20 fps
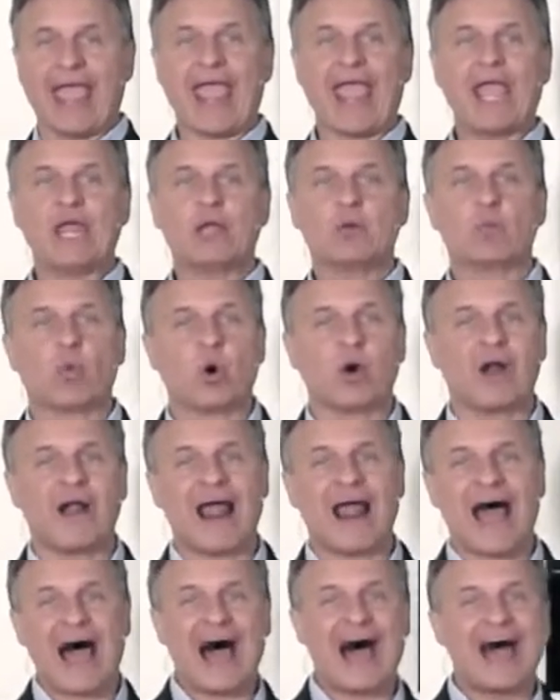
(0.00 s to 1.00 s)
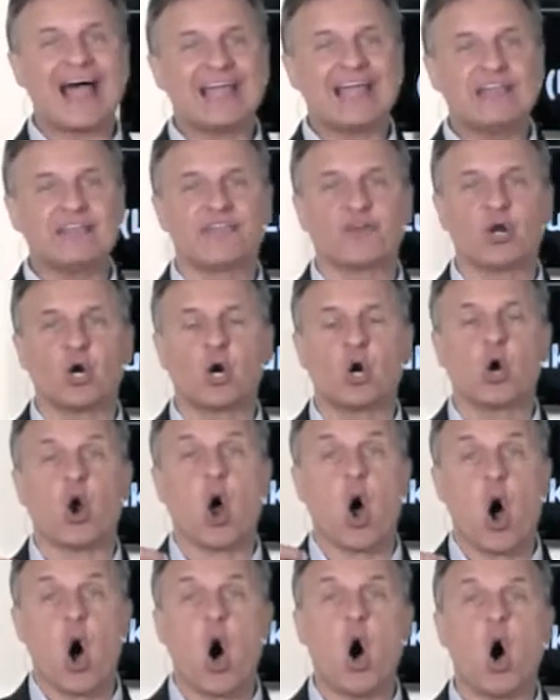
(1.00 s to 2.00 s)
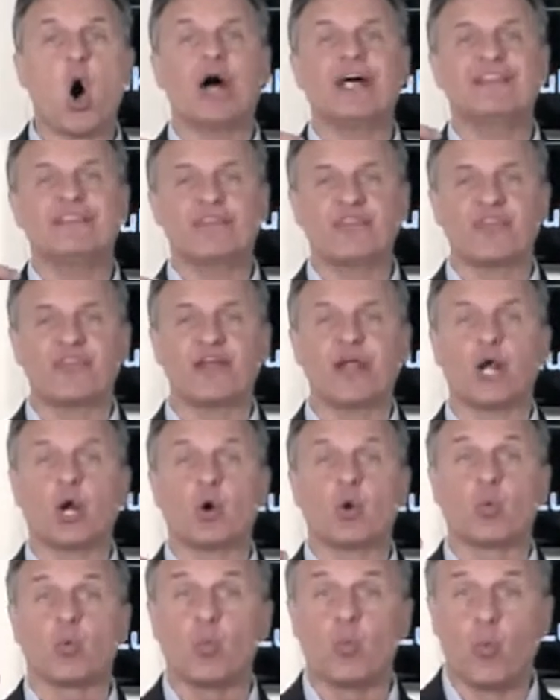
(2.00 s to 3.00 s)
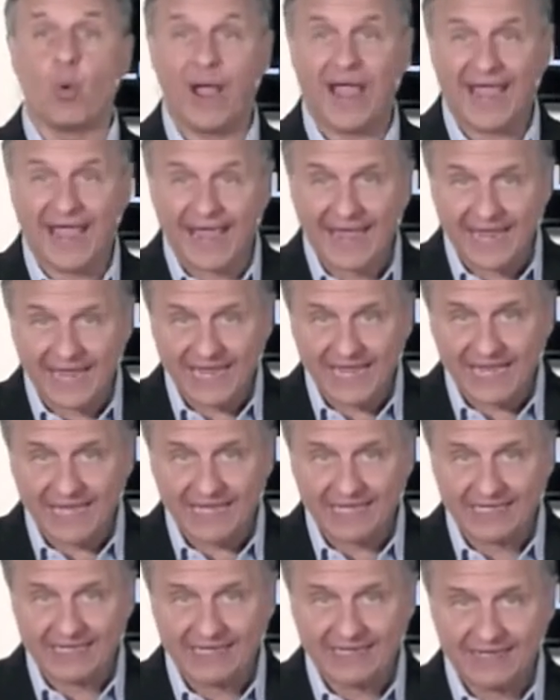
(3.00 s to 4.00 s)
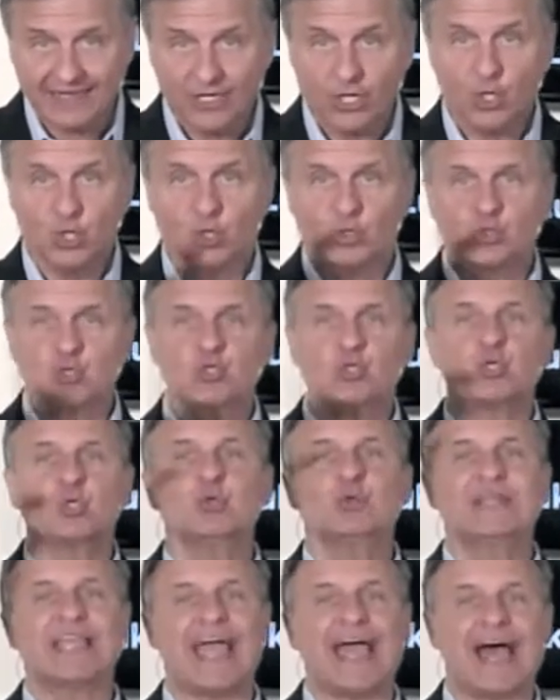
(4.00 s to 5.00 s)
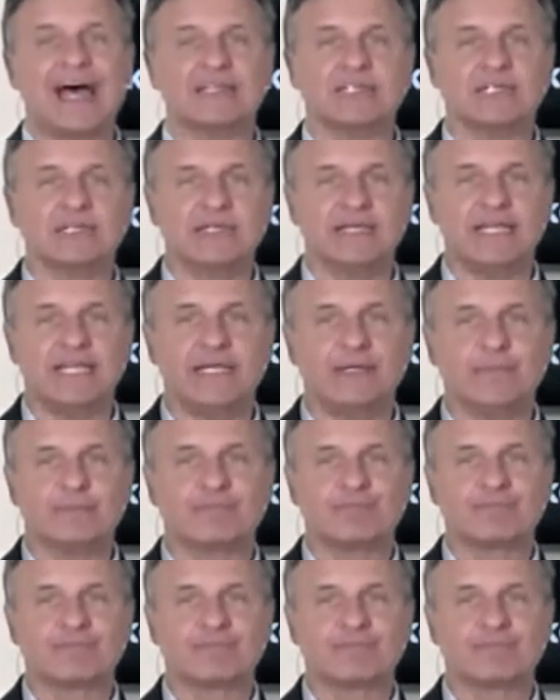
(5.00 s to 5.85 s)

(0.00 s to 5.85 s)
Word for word: and were either on their way to Galilee